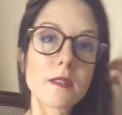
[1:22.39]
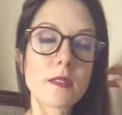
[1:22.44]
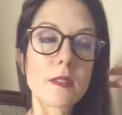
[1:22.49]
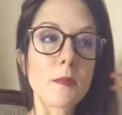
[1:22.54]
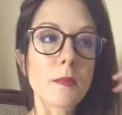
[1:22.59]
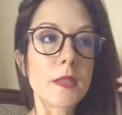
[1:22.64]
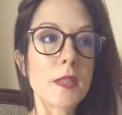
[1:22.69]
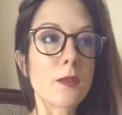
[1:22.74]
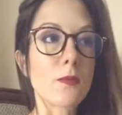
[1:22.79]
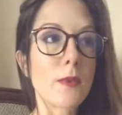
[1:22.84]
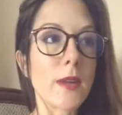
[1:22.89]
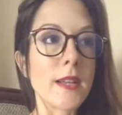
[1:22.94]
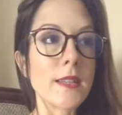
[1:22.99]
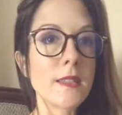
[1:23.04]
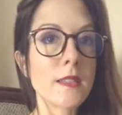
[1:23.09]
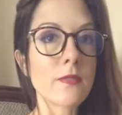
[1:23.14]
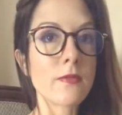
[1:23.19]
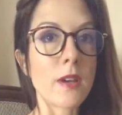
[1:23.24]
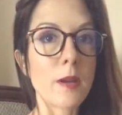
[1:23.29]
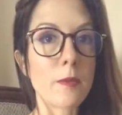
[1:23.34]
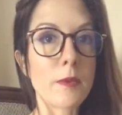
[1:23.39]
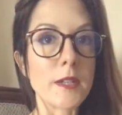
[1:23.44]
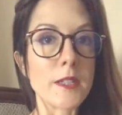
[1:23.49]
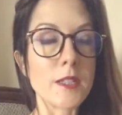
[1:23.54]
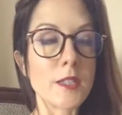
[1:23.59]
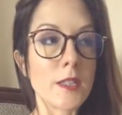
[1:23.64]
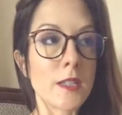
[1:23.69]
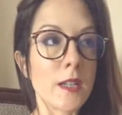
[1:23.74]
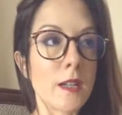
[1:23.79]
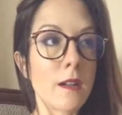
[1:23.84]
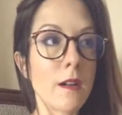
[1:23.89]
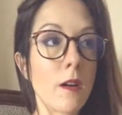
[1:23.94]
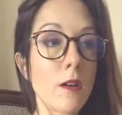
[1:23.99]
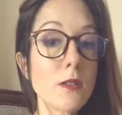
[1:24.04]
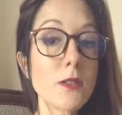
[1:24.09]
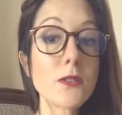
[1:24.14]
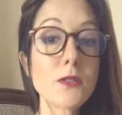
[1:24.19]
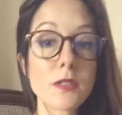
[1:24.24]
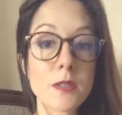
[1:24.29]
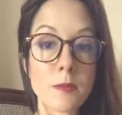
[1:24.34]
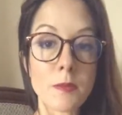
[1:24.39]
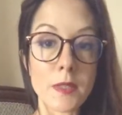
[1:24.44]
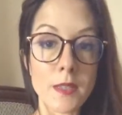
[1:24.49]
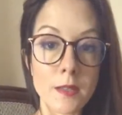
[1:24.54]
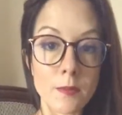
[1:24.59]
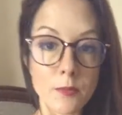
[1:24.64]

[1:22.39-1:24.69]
something that raises vibration and also something